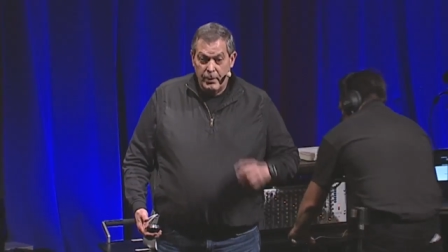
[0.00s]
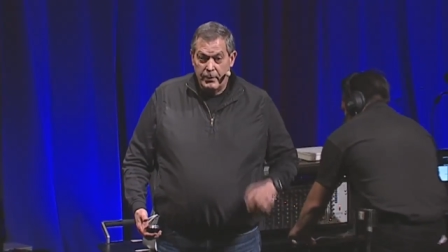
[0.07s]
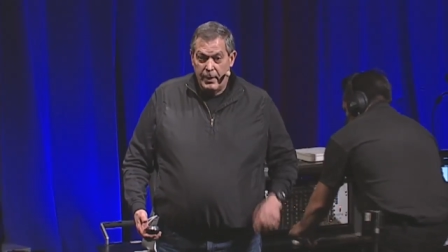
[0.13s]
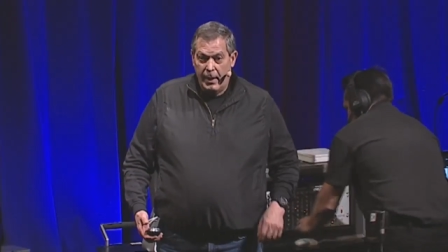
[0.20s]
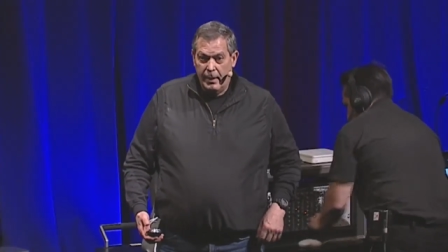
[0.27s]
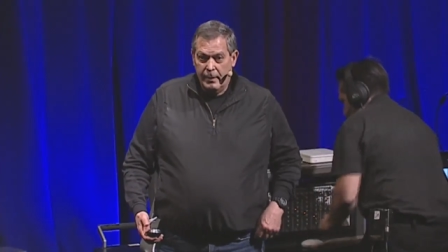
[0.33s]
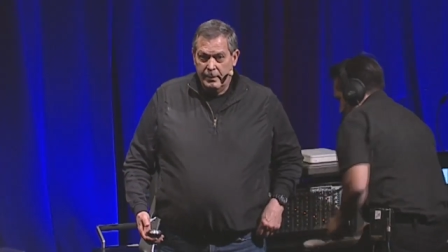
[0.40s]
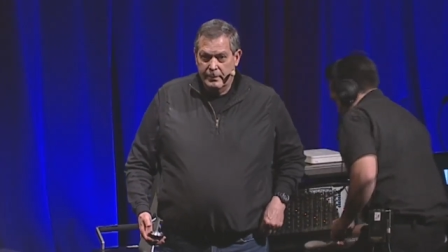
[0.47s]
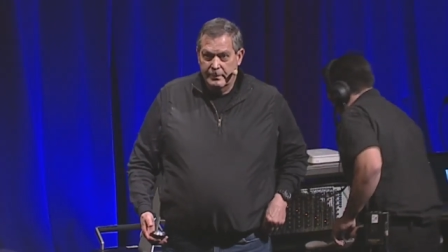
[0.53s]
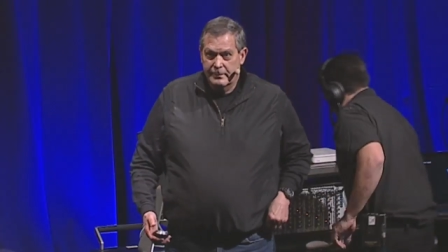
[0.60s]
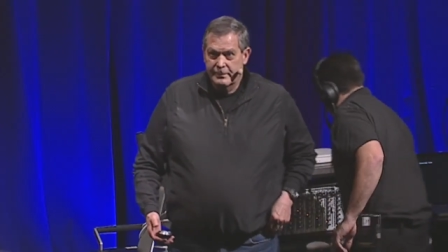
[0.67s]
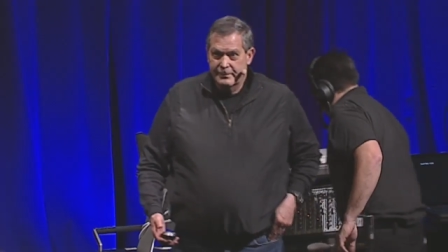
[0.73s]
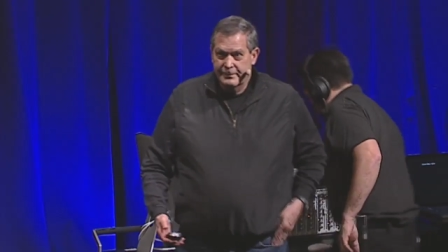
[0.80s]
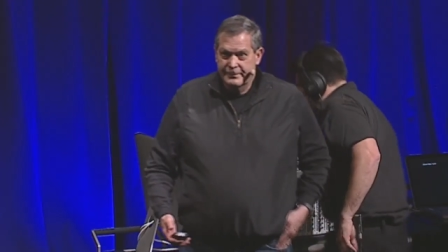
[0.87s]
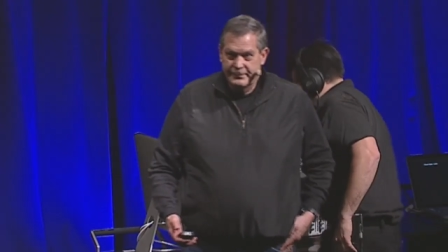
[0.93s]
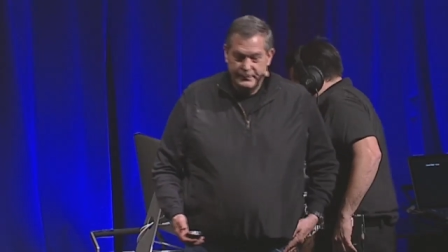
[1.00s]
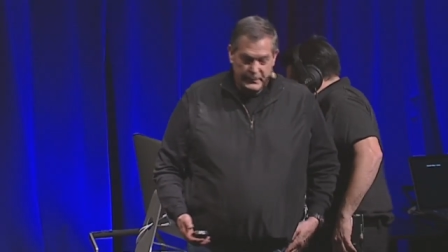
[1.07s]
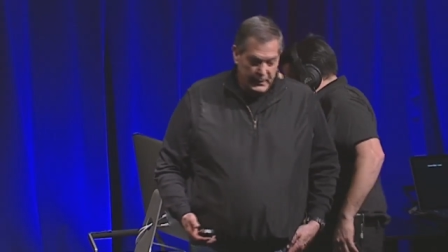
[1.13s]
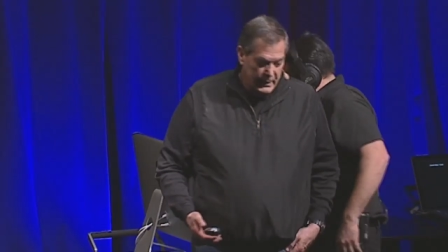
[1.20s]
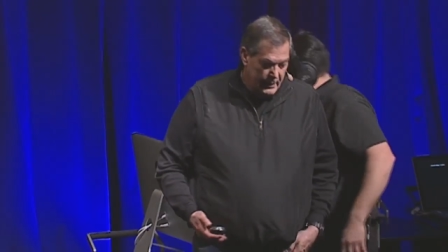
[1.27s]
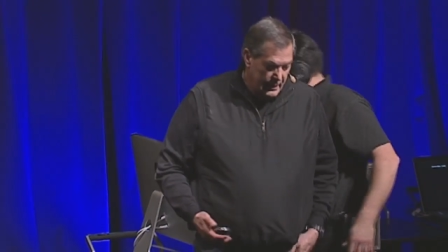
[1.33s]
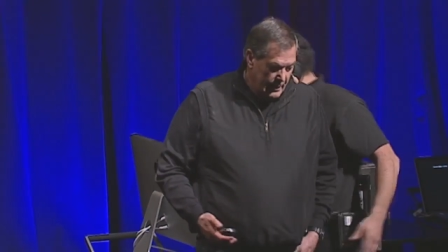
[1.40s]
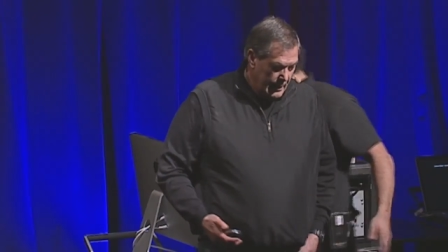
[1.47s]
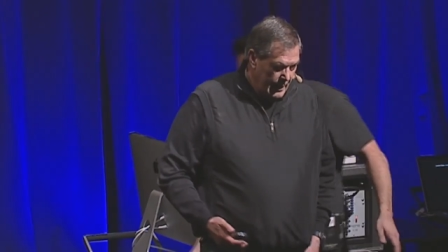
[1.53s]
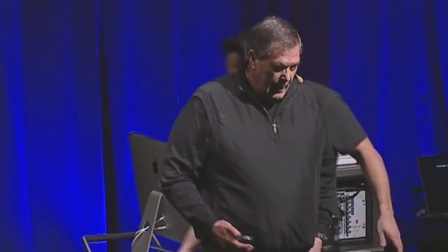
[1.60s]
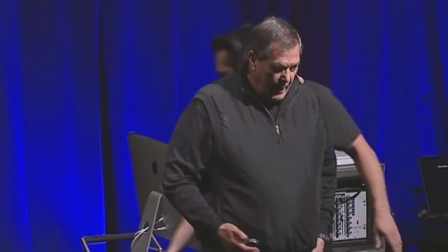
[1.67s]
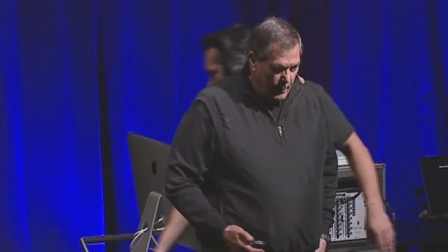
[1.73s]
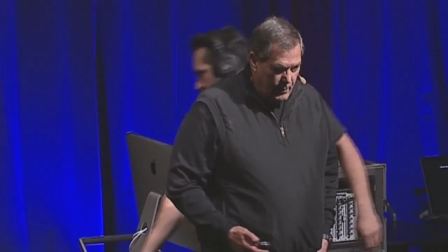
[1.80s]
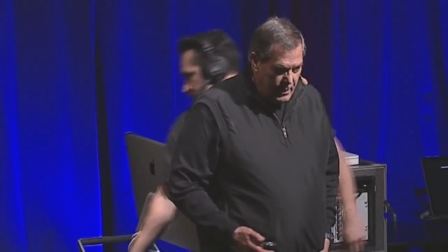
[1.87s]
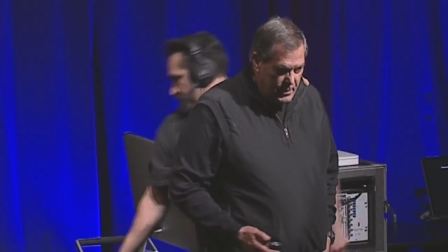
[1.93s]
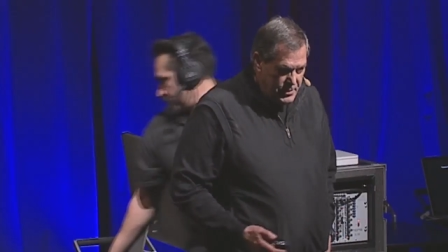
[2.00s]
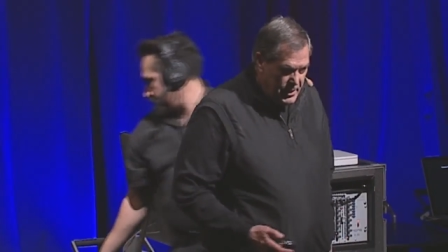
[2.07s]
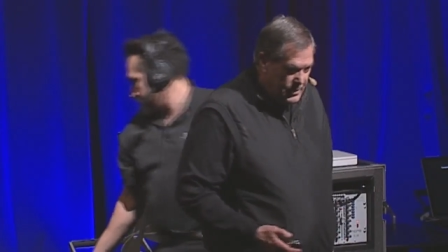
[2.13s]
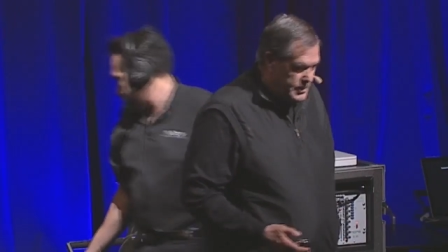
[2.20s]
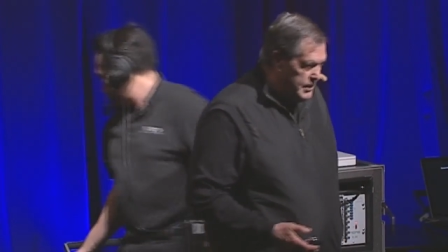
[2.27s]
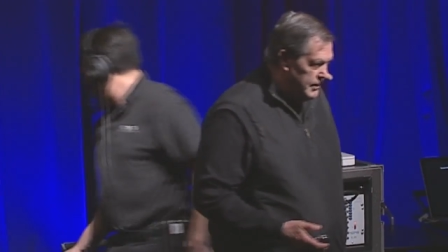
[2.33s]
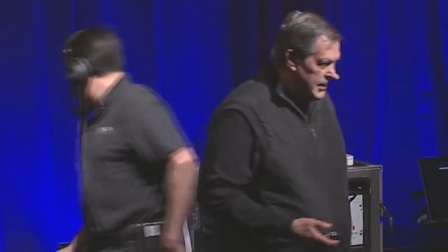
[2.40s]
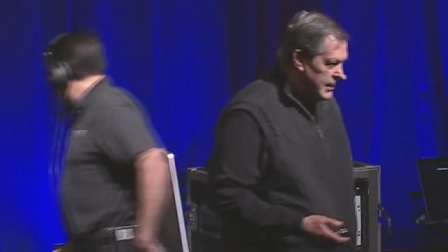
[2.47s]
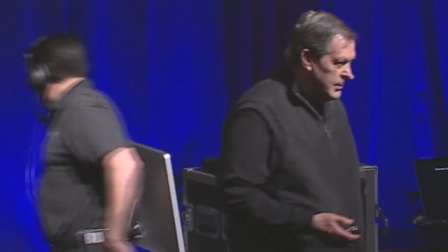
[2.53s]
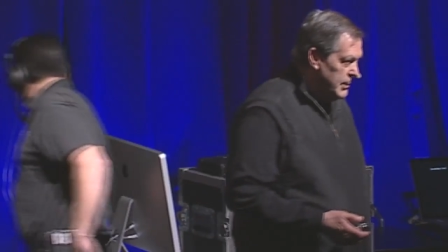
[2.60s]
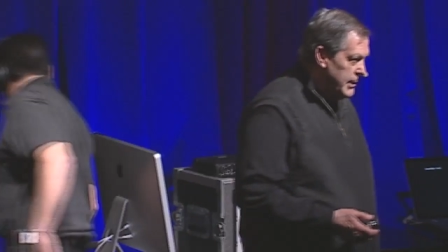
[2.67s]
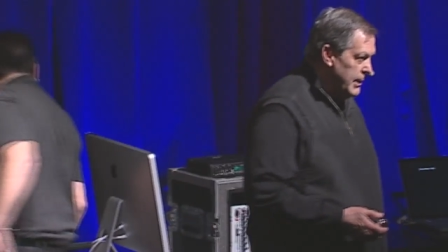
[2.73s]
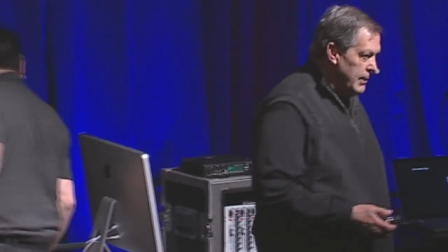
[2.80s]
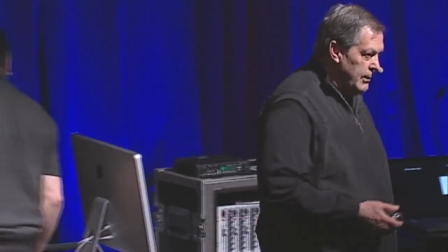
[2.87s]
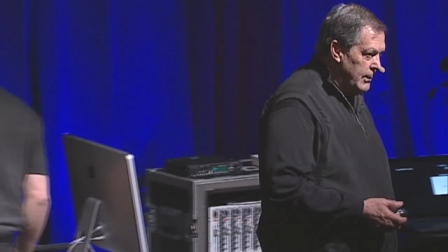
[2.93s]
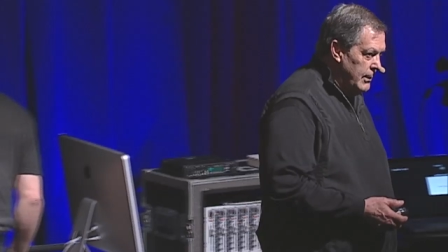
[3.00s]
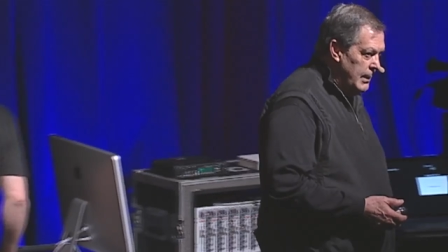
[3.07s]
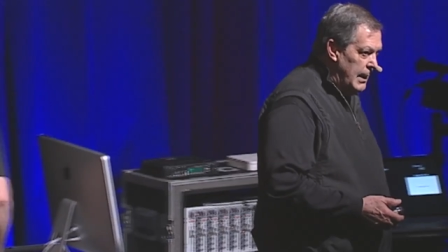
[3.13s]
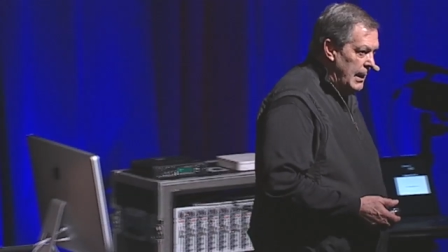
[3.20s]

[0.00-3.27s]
okay? I want to share some things with you.